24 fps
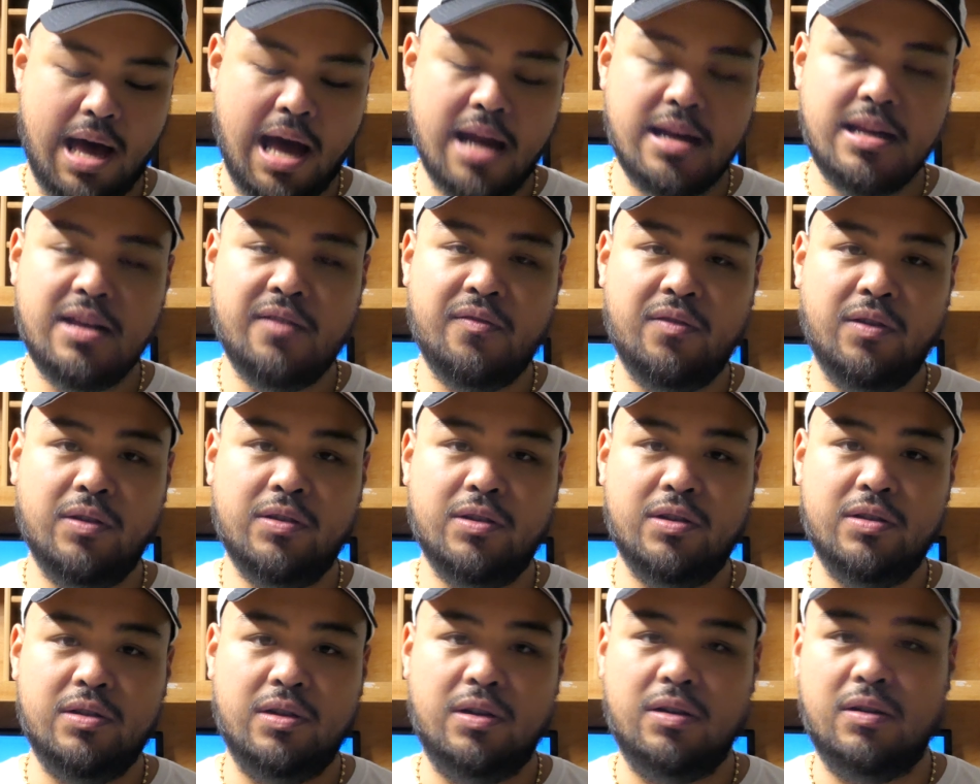ND
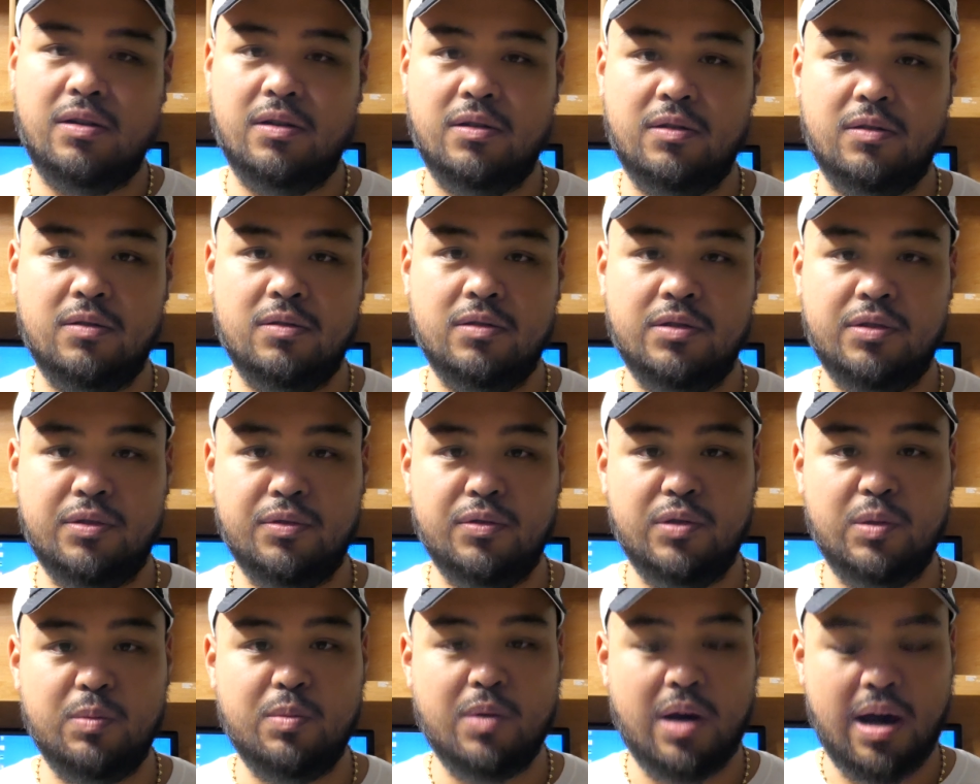filters are
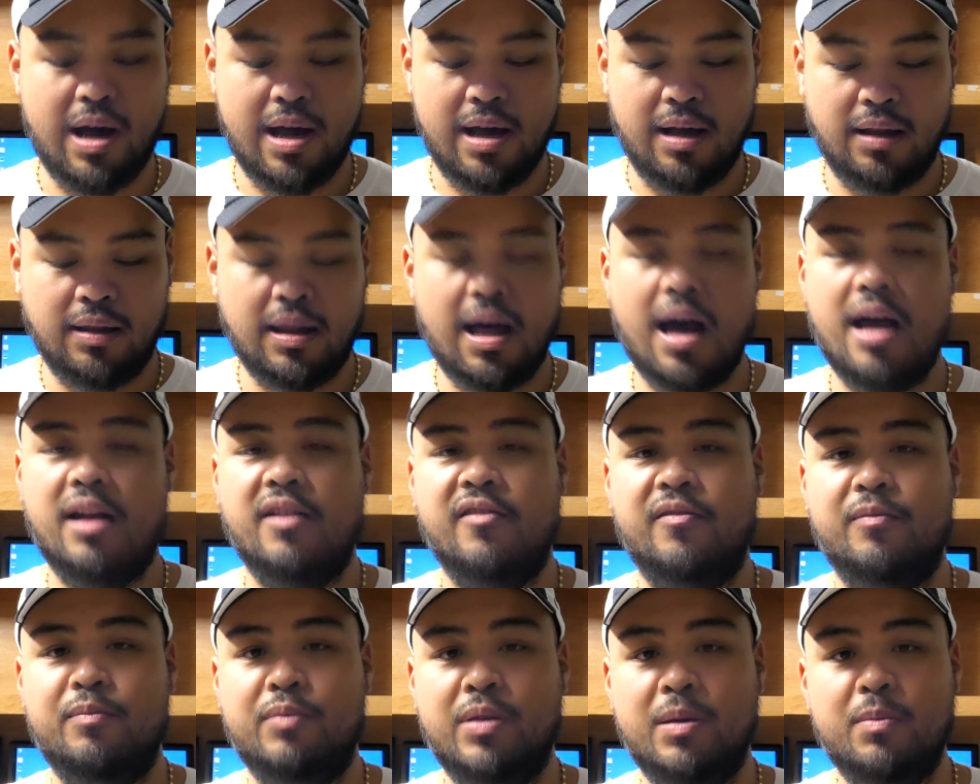used by a lot
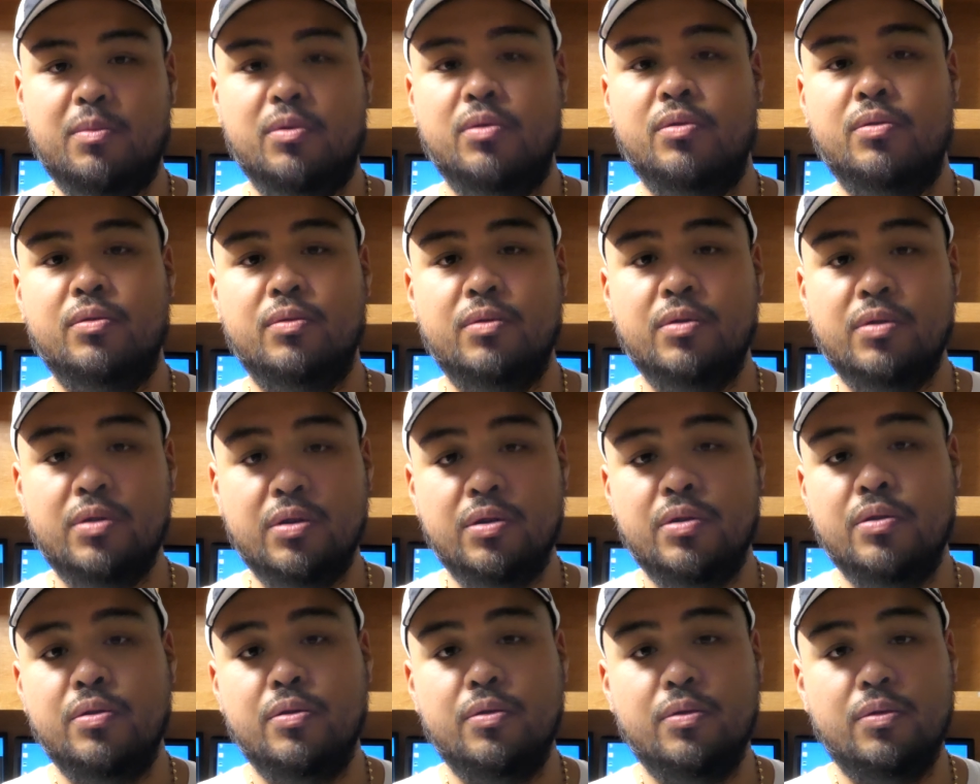of people who
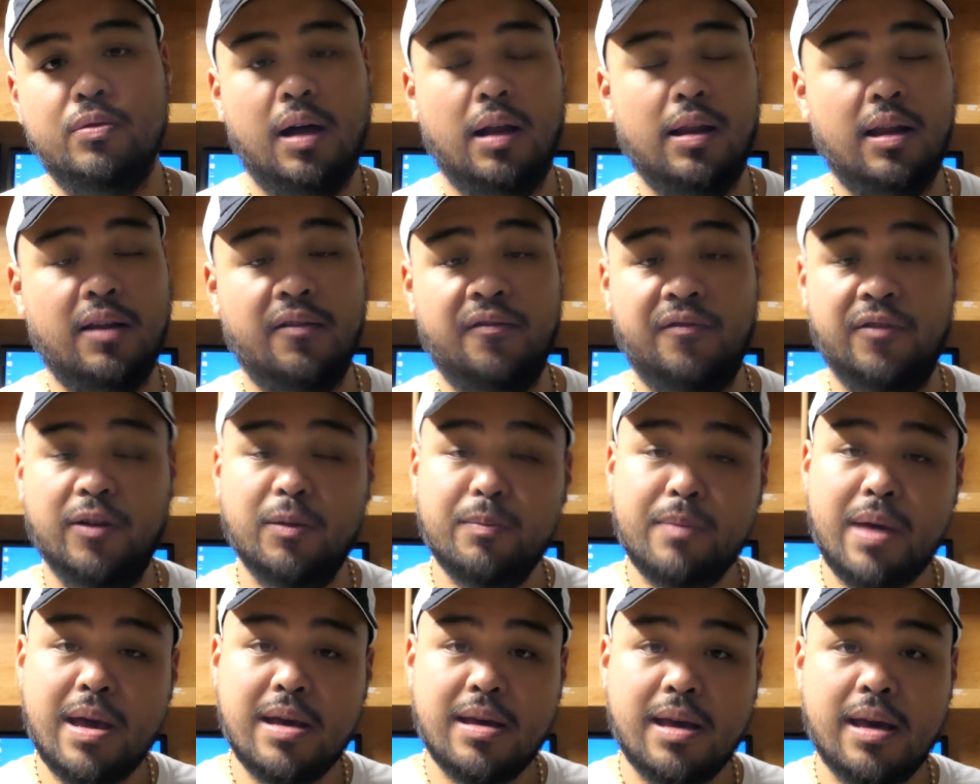do a lot of
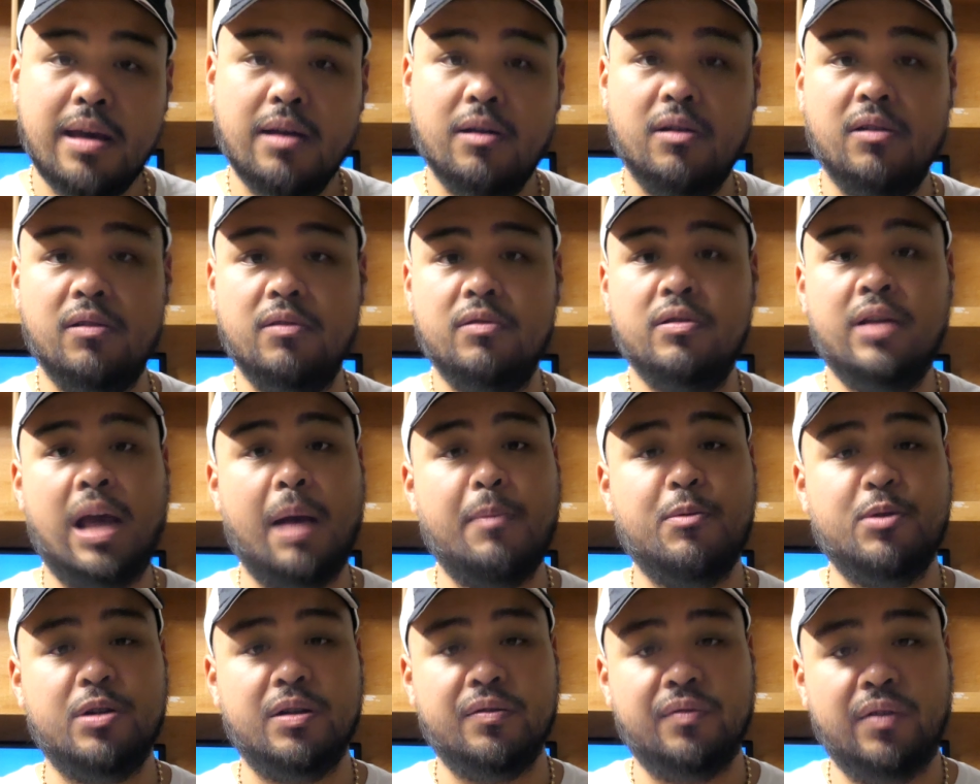filmmaking or
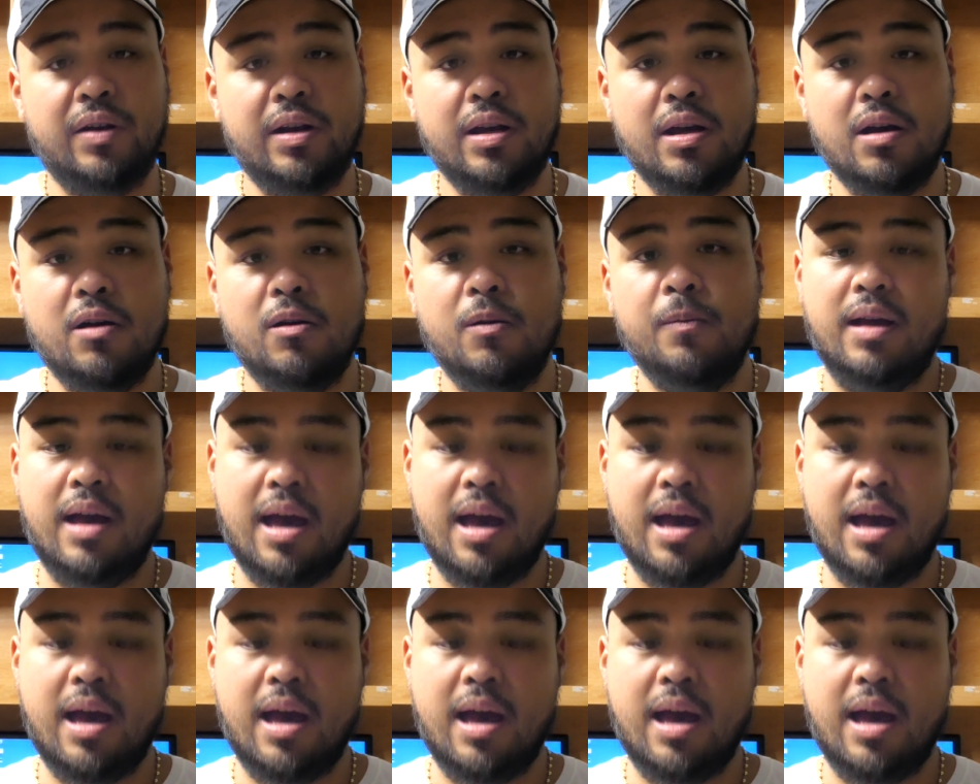capturing video,